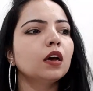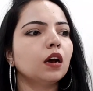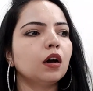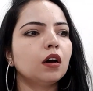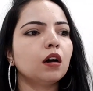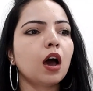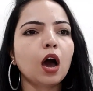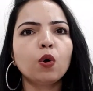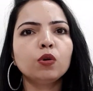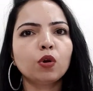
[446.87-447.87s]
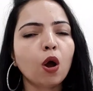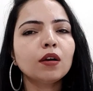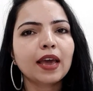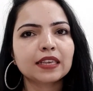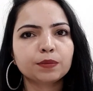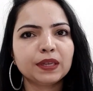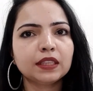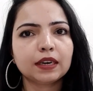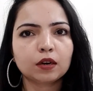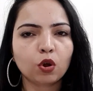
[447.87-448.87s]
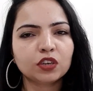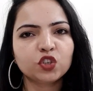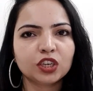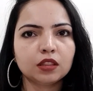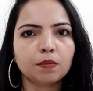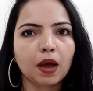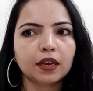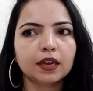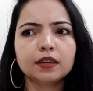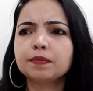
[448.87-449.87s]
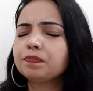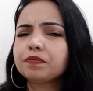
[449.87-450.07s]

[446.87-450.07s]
how long has been the technology in the market,